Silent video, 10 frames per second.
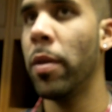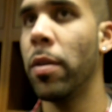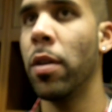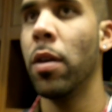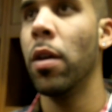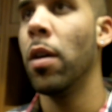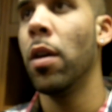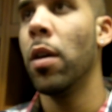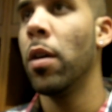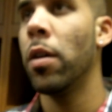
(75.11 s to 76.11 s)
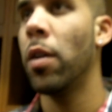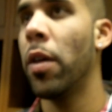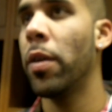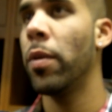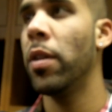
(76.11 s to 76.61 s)
and you know,
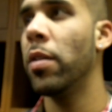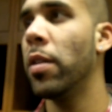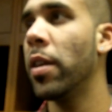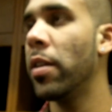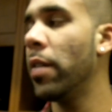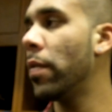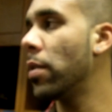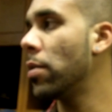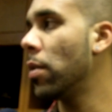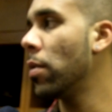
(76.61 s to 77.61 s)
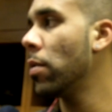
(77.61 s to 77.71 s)
I think we lead the league in defense.